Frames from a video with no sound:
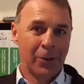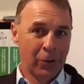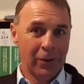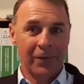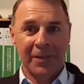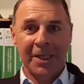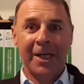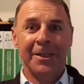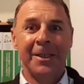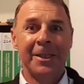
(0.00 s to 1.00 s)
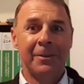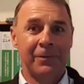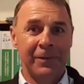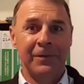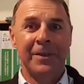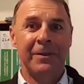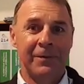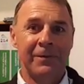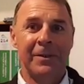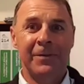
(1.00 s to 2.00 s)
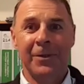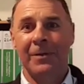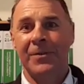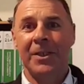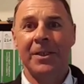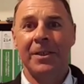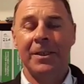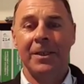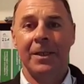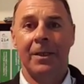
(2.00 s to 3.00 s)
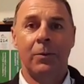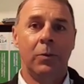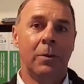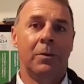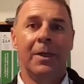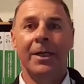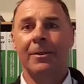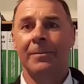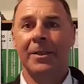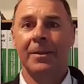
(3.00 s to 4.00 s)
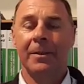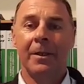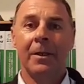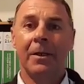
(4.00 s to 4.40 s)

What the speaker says: all of a sudden you get to 50, 55, 60 and you go, well, hang on a minute,